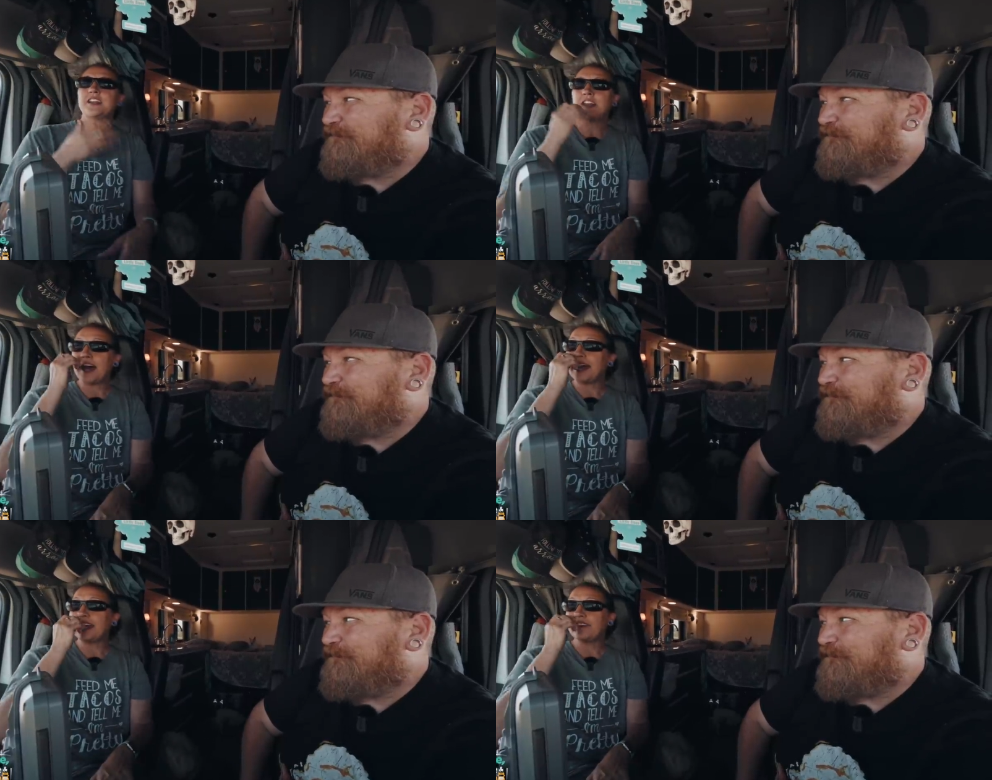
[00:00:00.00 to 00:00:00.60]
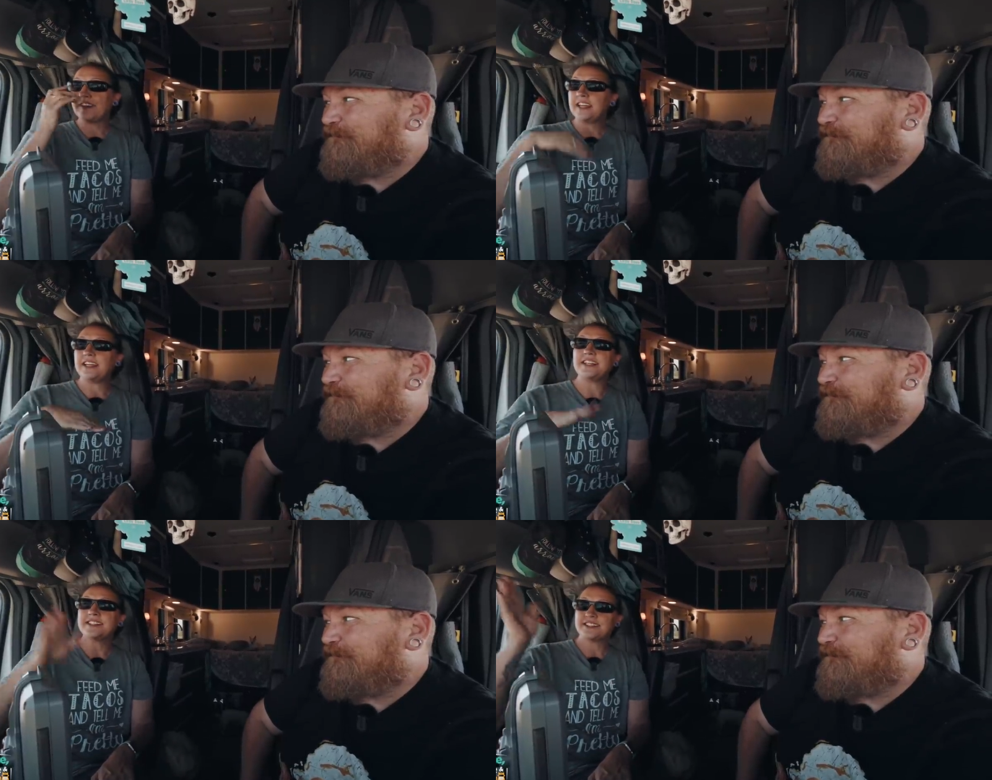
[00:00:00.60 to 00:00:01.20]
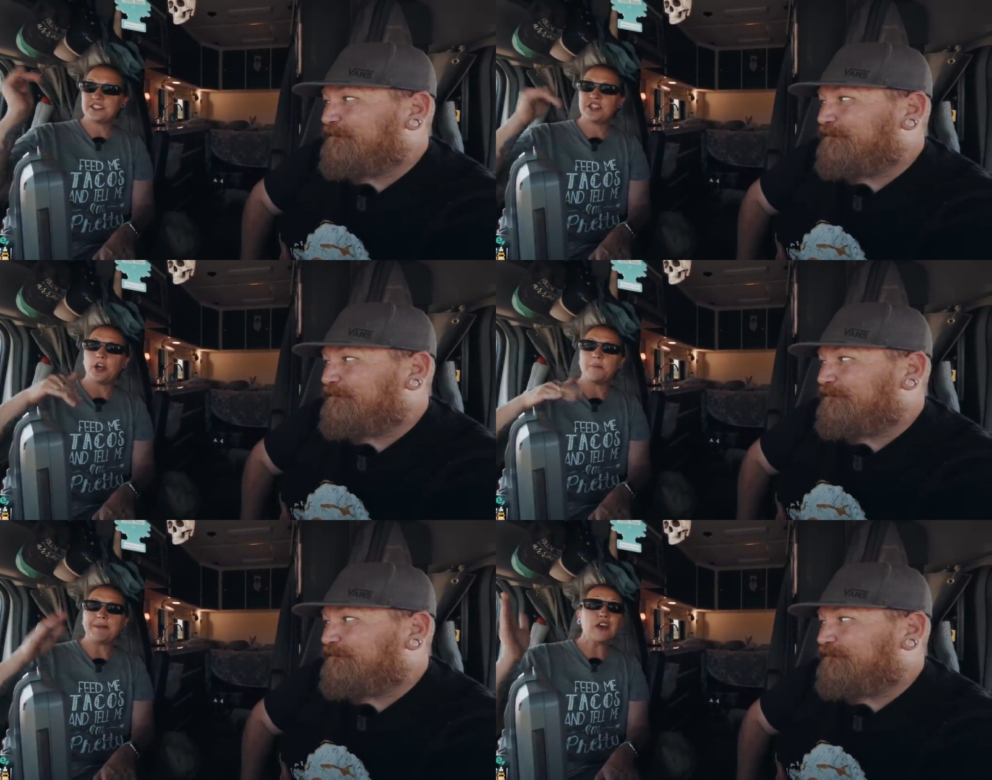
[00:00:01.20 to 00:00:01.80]
Speaker 1: a lot of it is, you
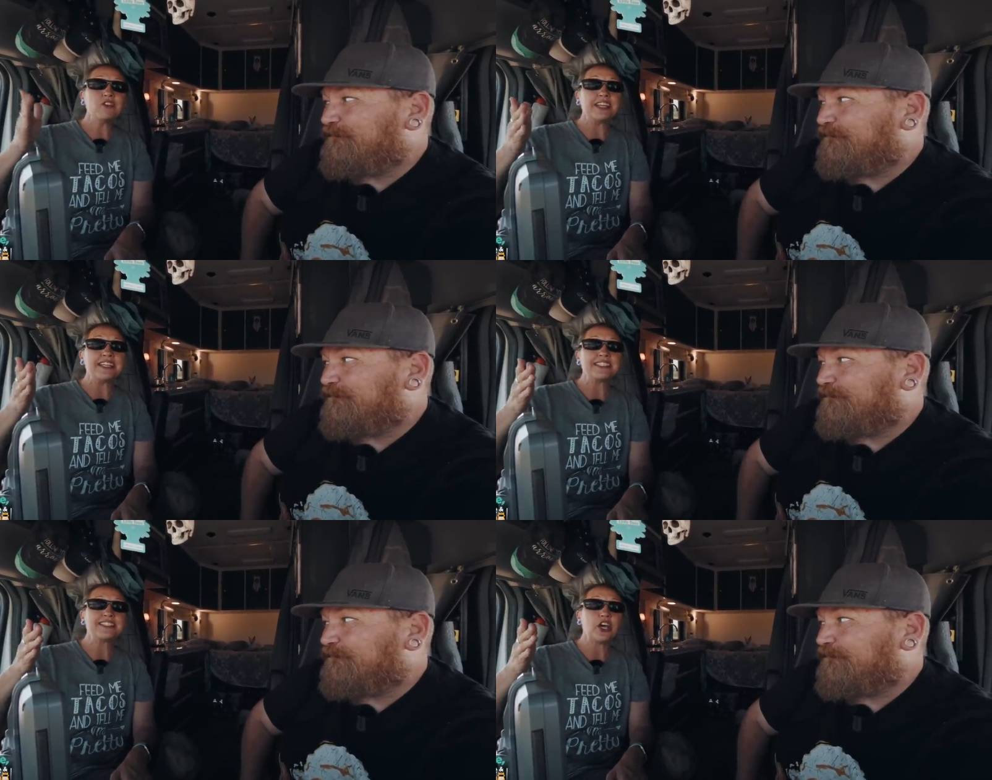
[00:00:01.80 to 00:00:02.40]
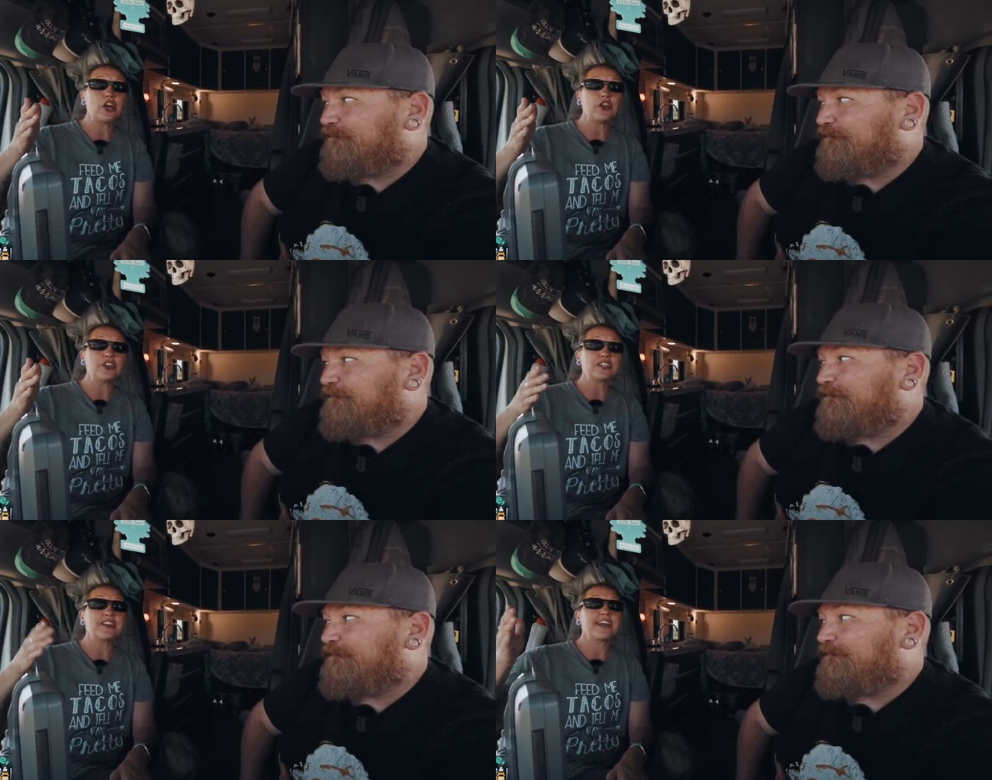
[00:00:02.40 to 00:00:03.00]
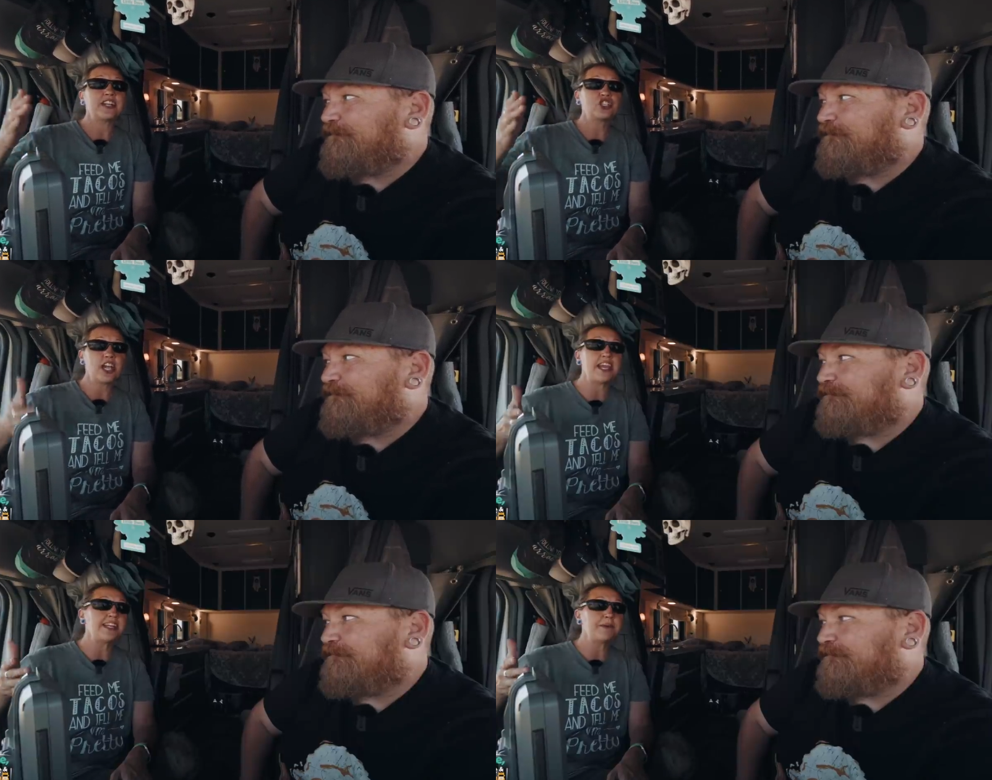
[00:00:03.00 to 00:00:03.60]
know, mountainous, so there's a lot of
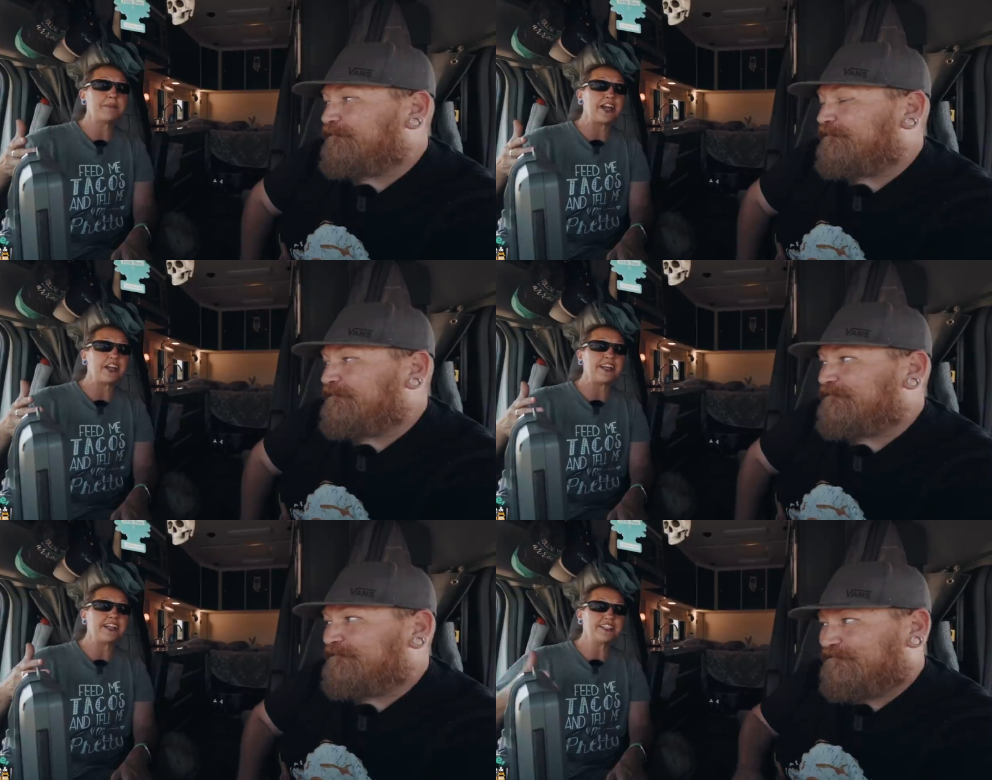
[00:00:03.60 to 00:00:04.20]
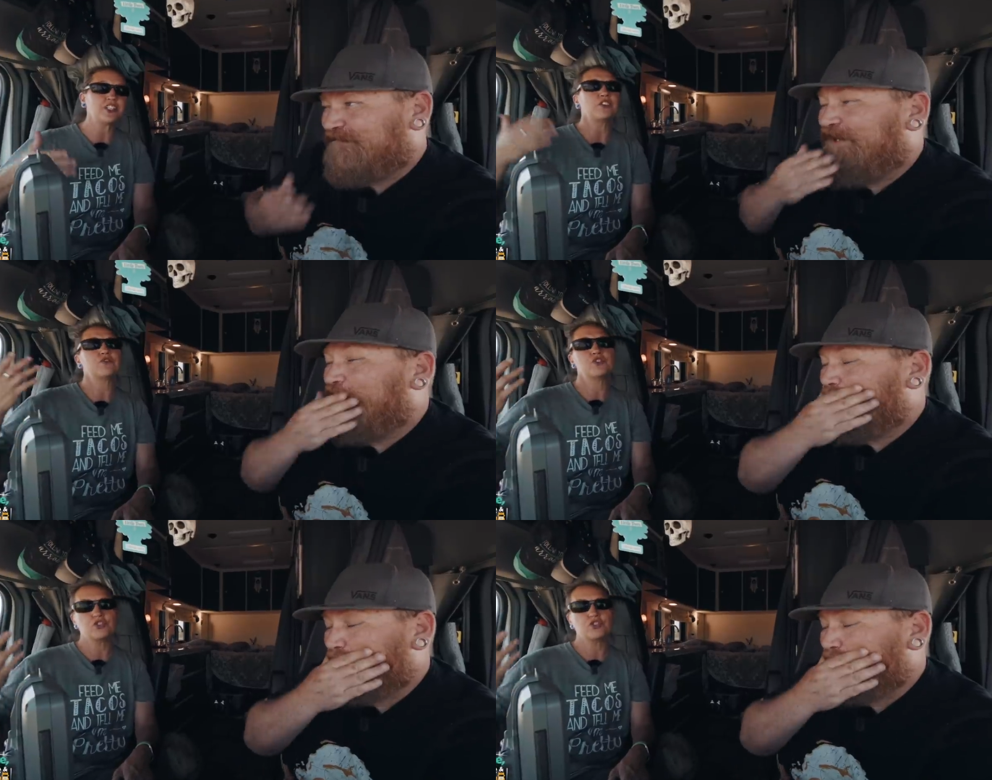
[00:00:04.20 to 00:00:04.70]
chain up areas, so yeah.